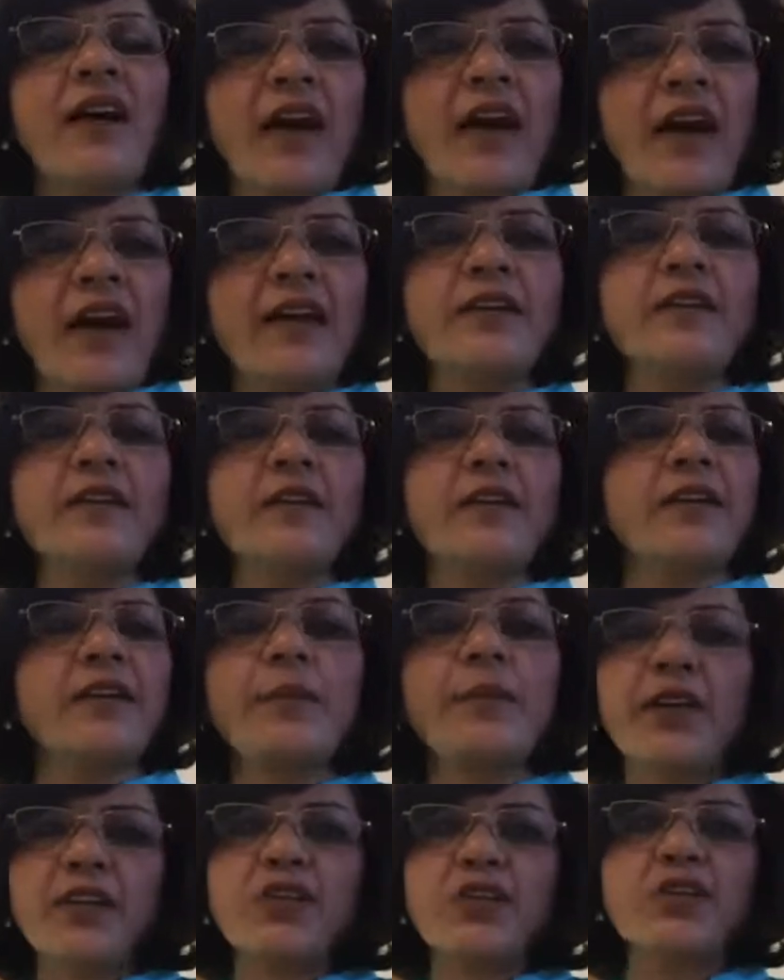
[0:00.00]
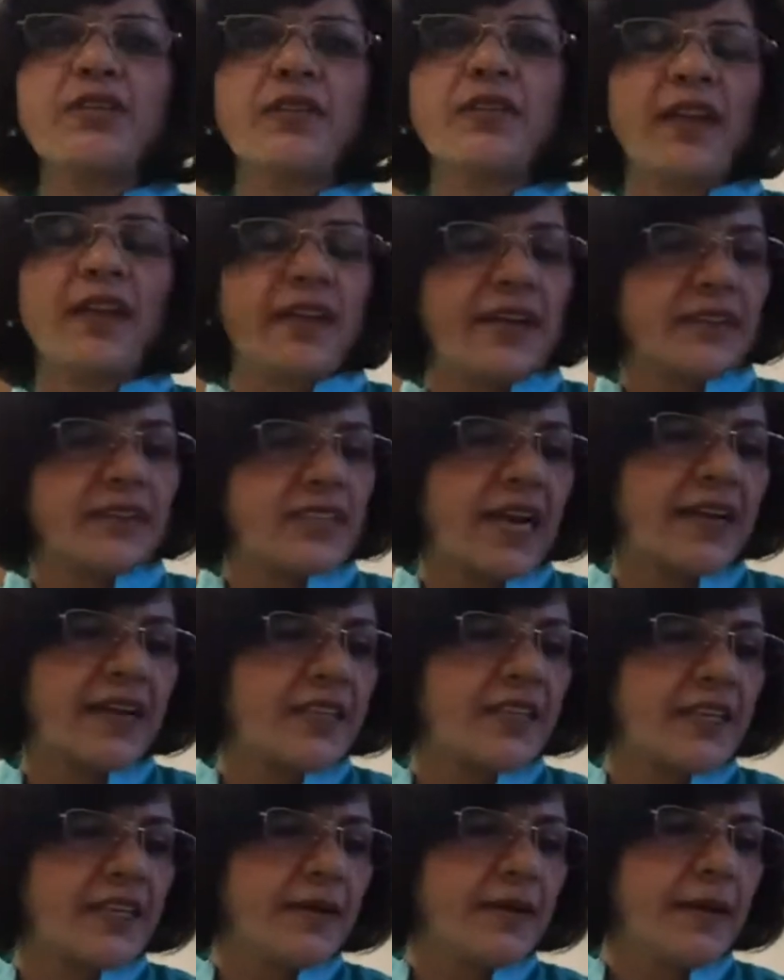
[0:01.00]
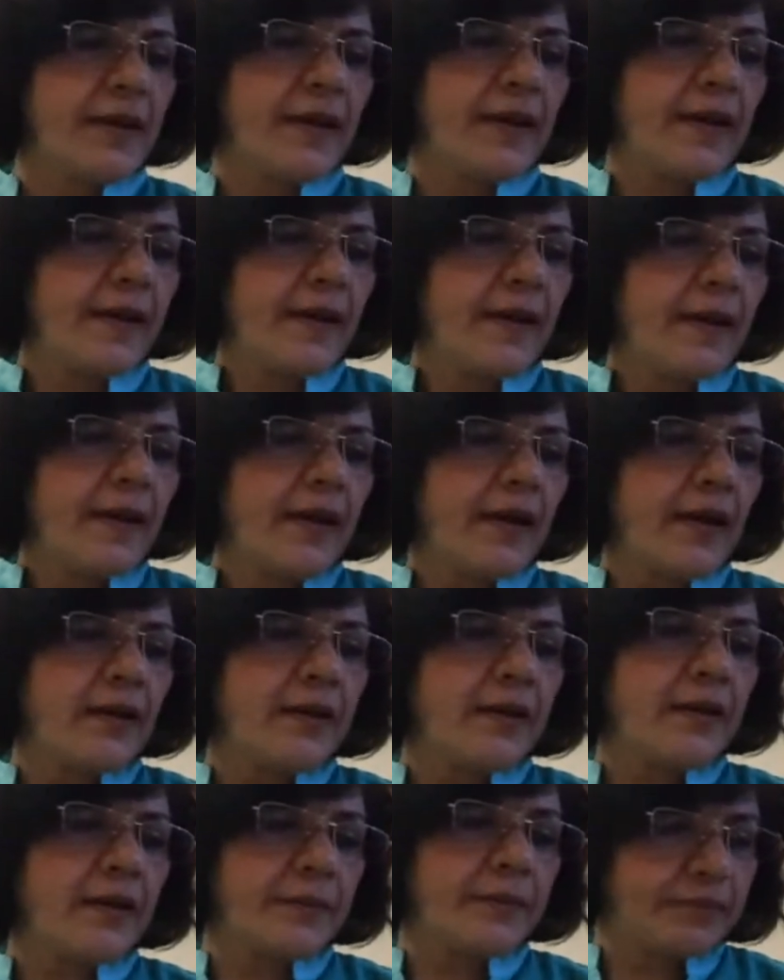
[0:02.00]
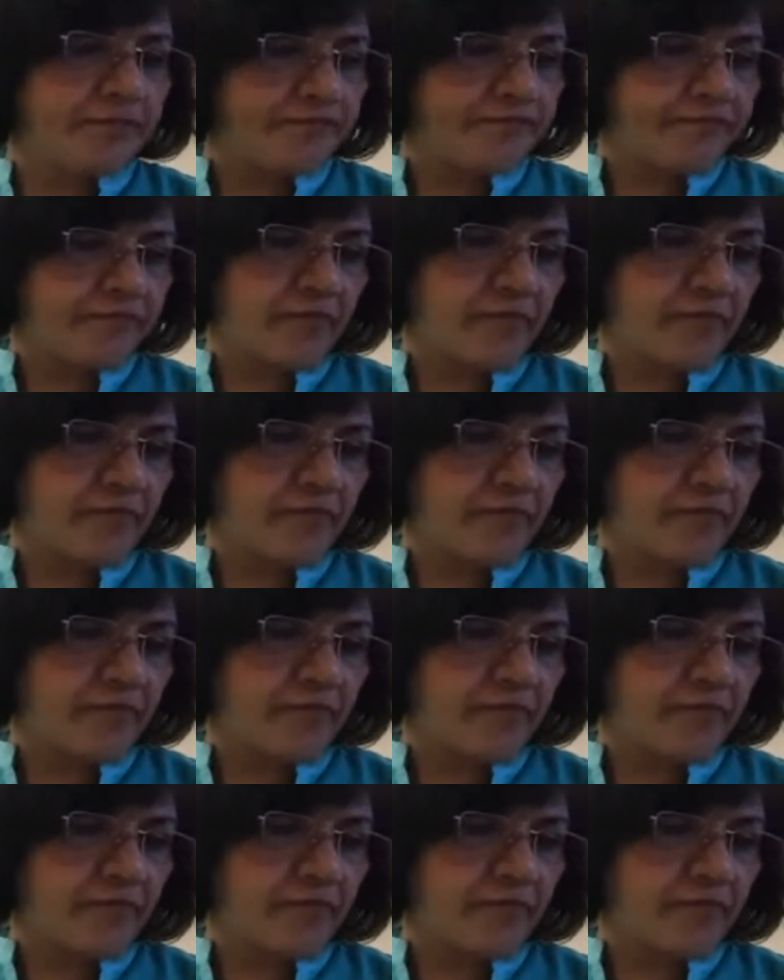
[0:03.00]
and depression and anxiety. And